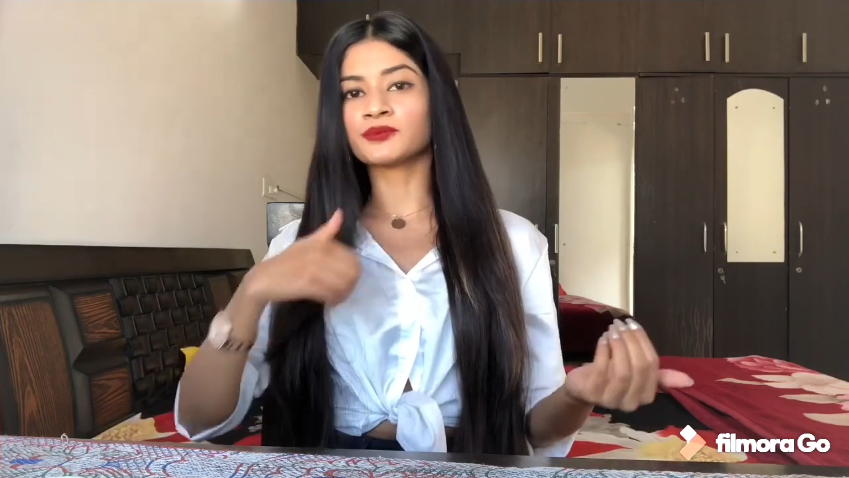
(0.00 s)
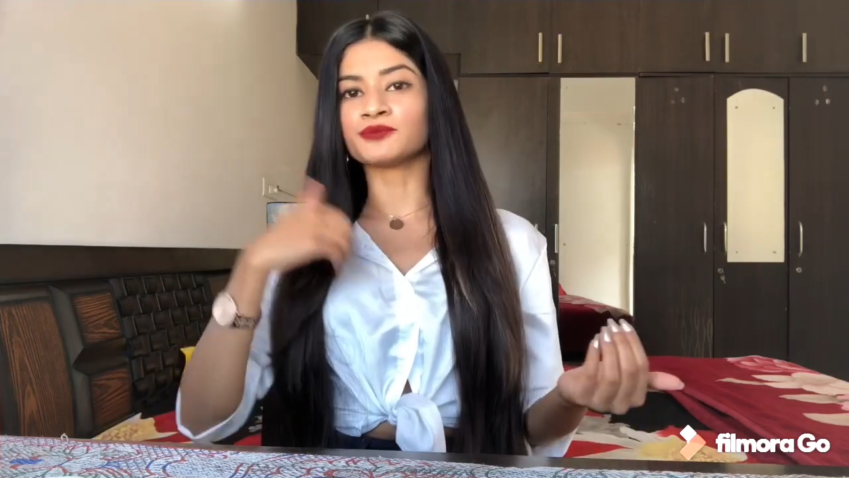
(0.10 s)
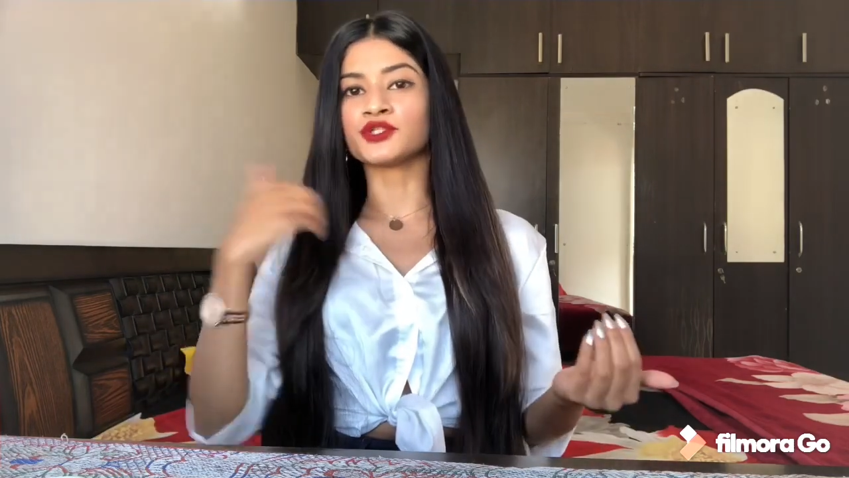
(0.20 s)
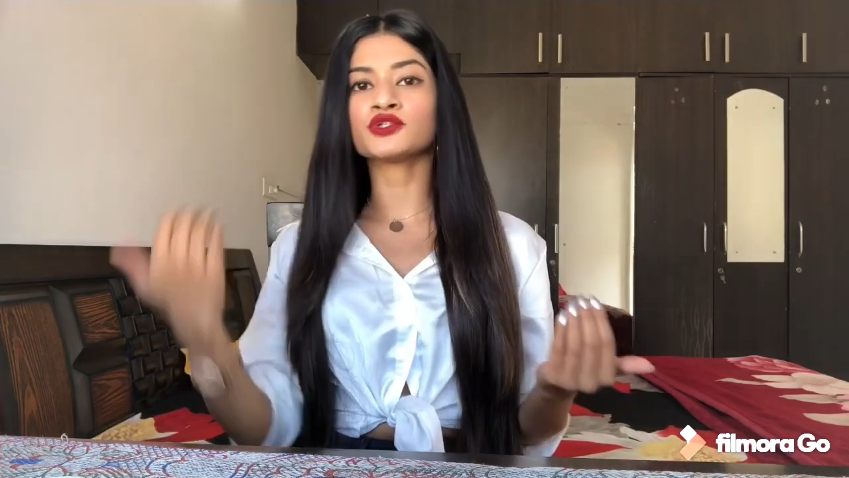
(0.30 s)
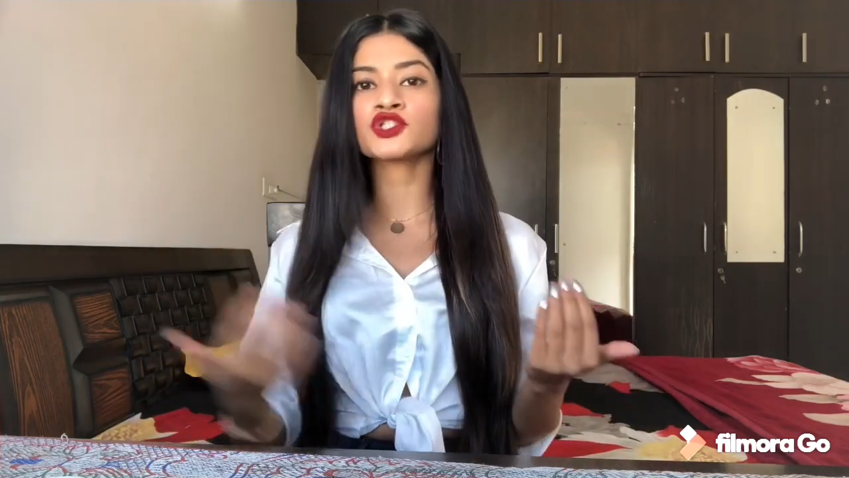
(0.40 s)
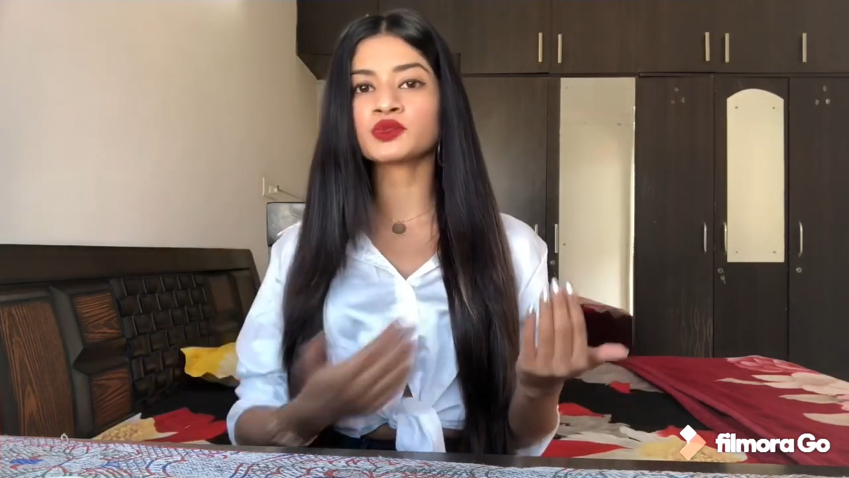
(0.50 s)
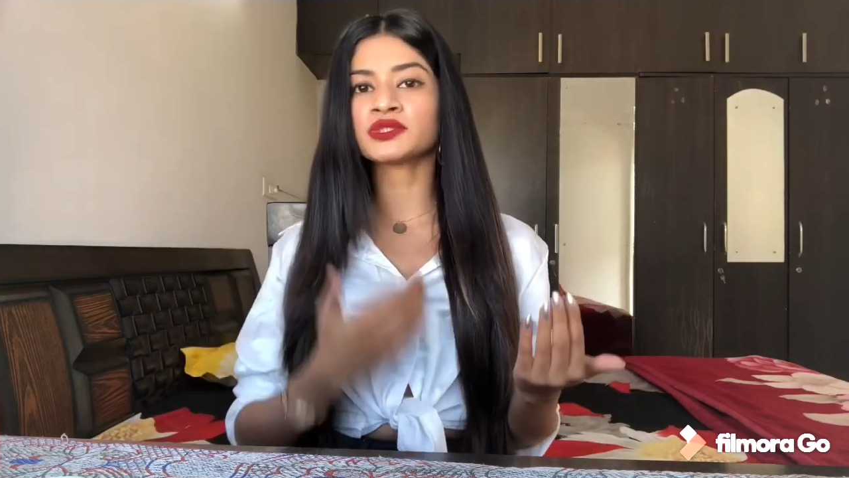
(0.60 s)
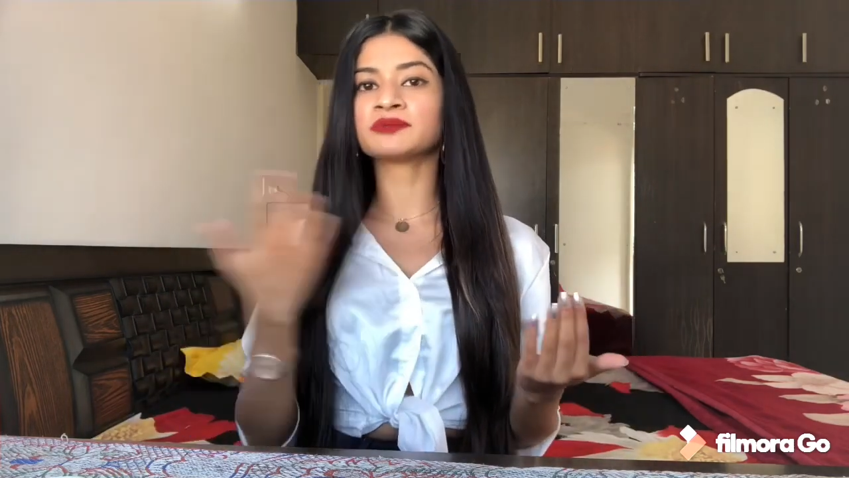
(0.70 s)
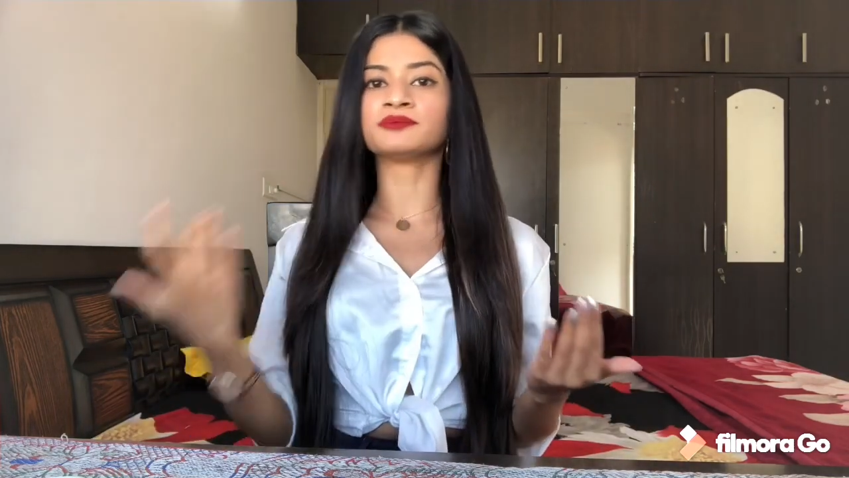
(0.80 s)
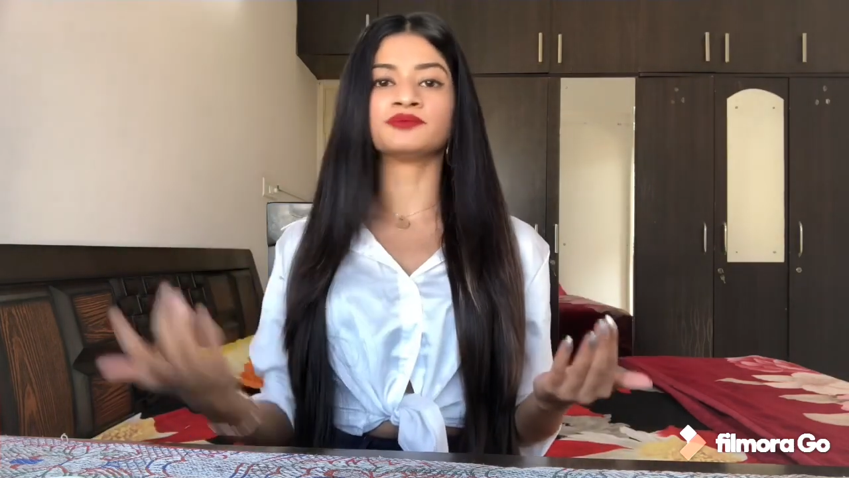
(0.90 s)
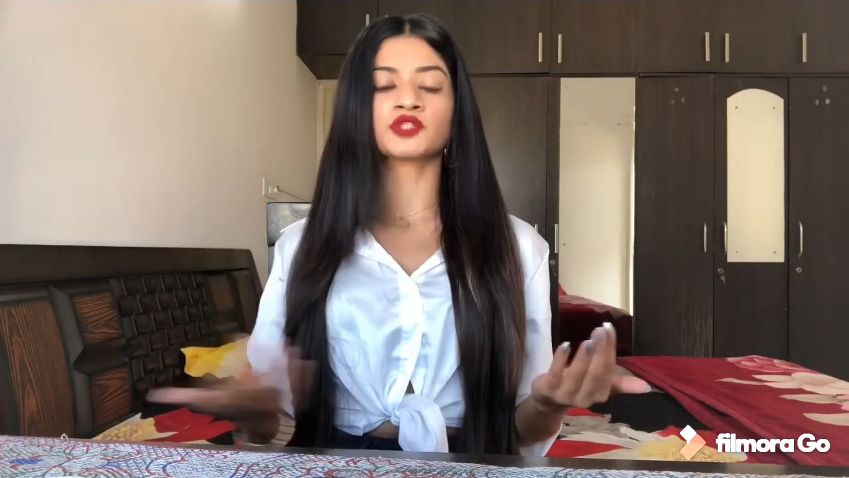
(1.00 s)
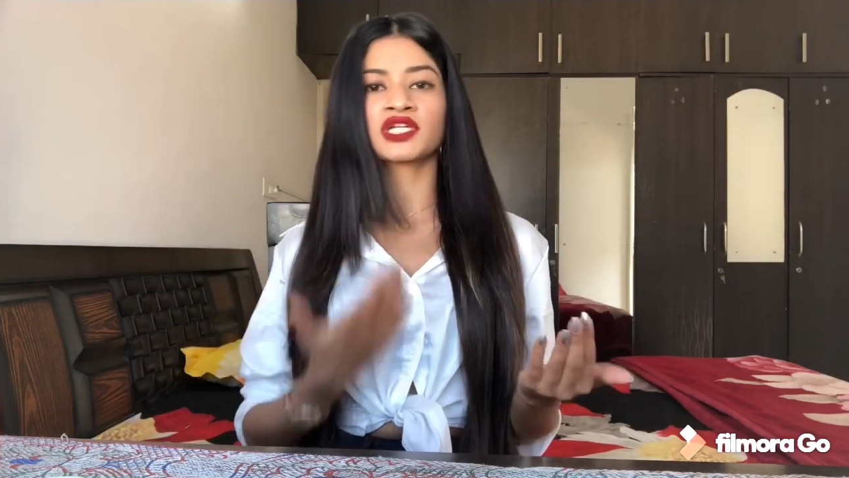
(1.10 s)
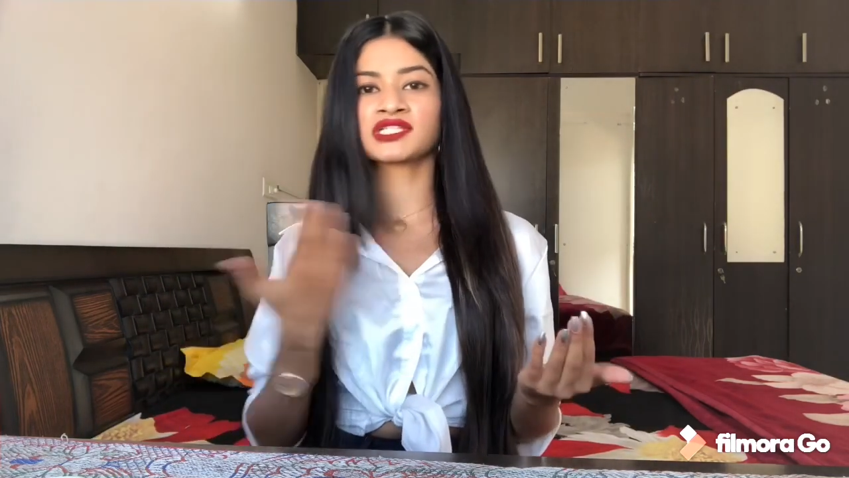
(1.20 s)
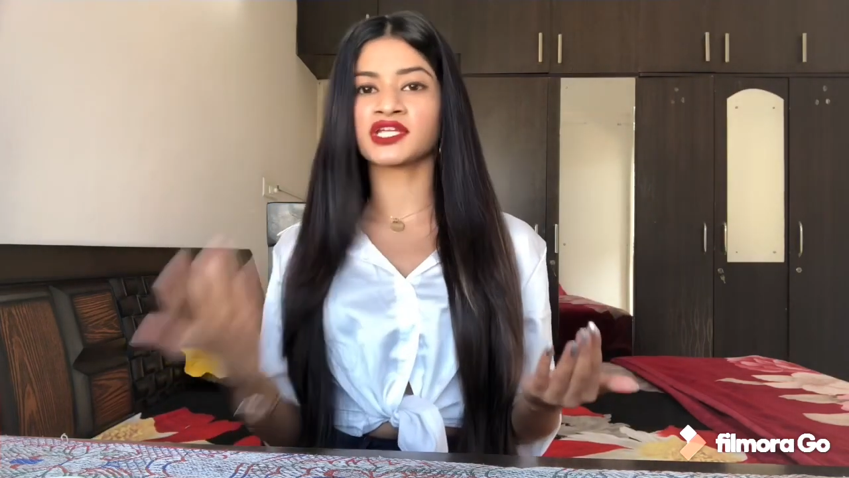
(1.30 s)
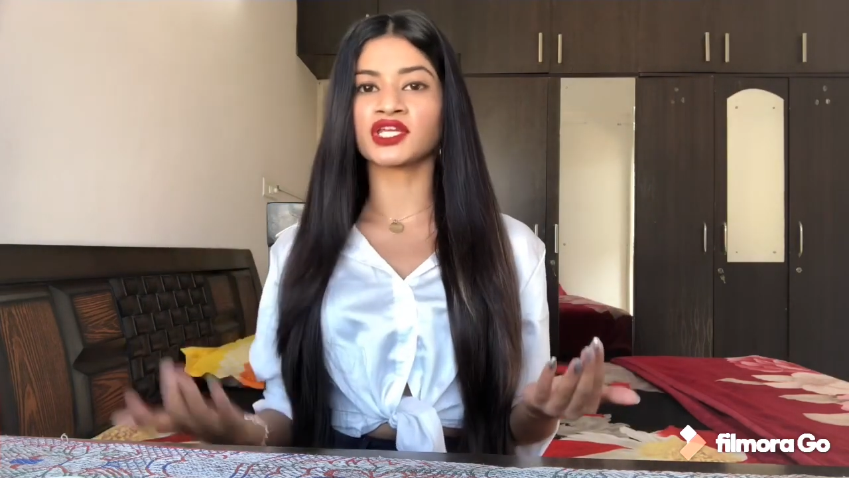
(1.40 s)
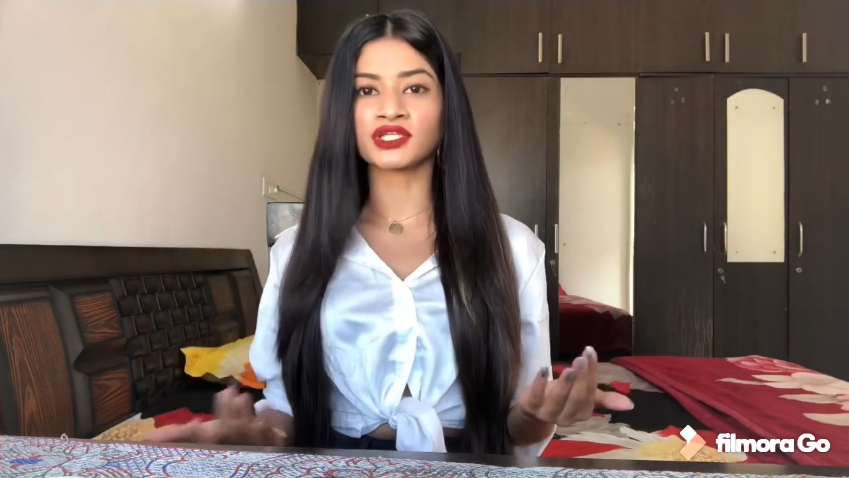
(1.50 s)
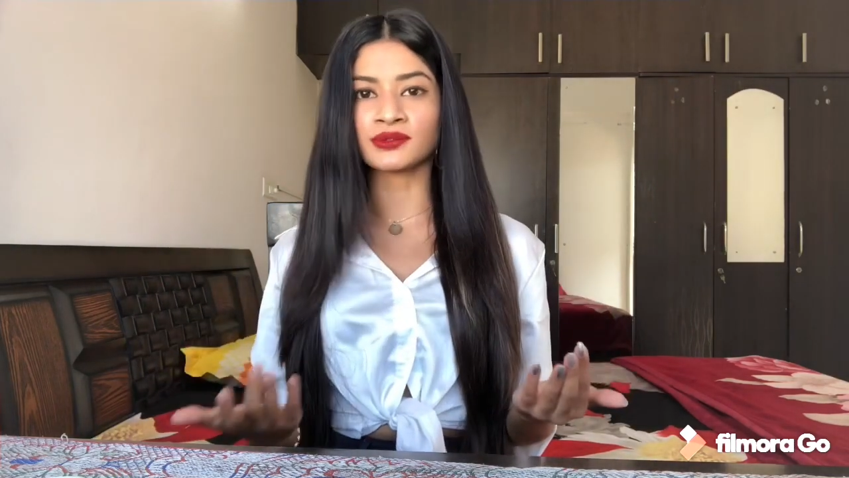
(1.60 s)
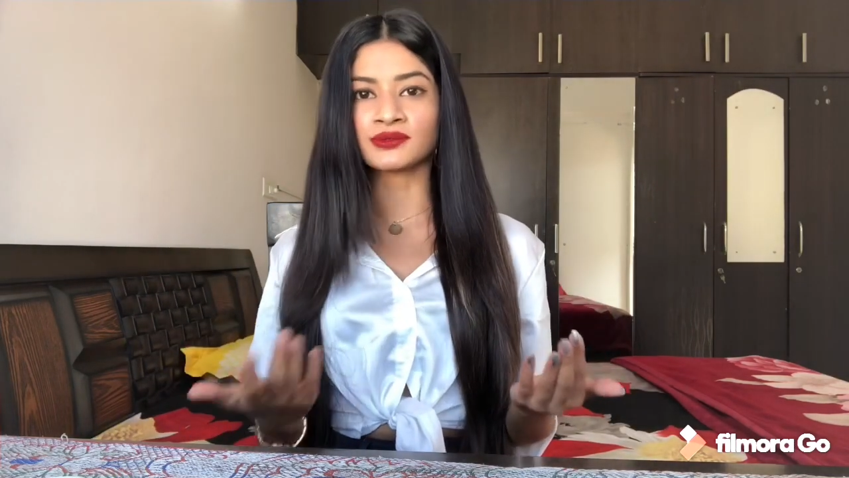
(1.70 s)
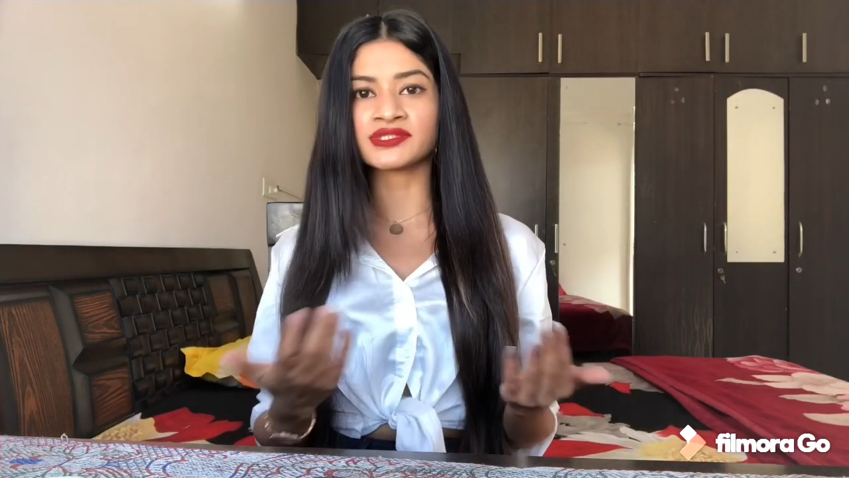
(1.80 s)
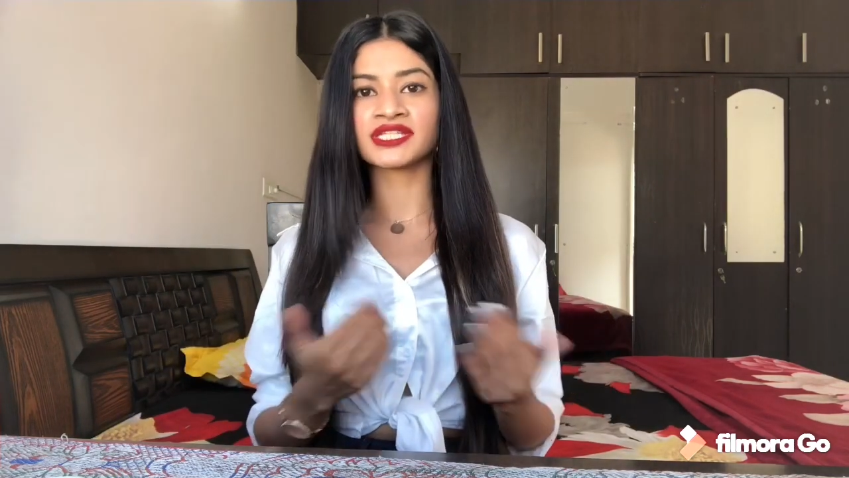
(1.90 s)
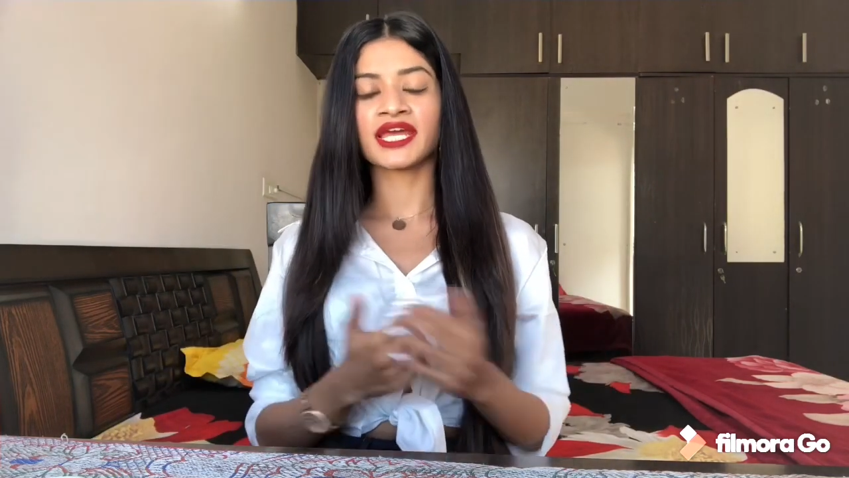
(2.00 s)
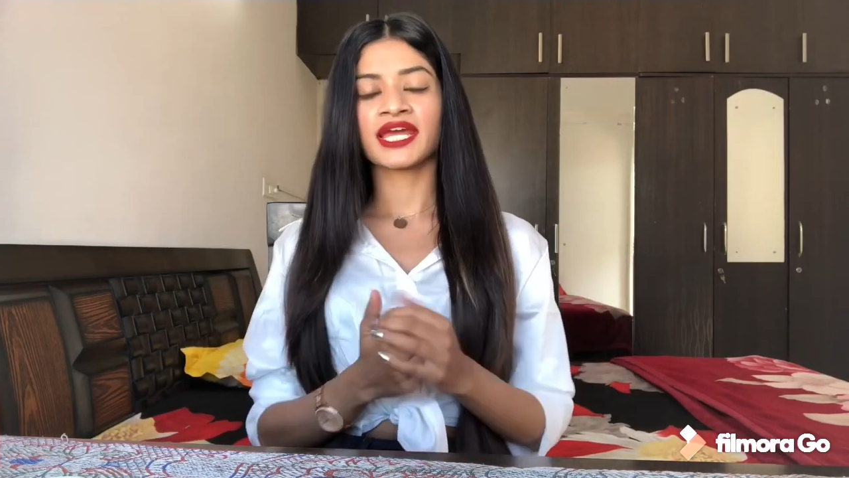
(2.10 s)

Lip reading: usual product that I use,